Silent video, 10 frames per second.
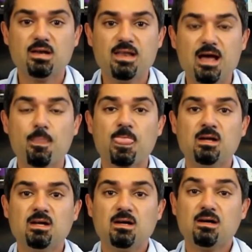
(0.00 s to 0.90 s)
Now,
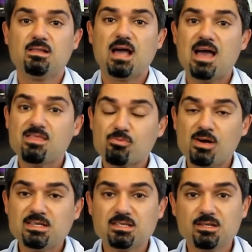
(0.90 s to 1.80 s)
the eighth
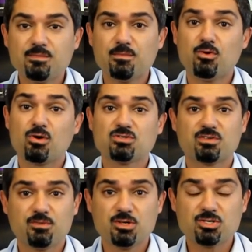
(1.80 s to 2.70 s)
one is a little bit more
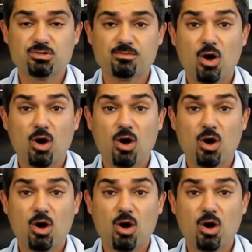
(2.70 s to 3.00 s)
controversial.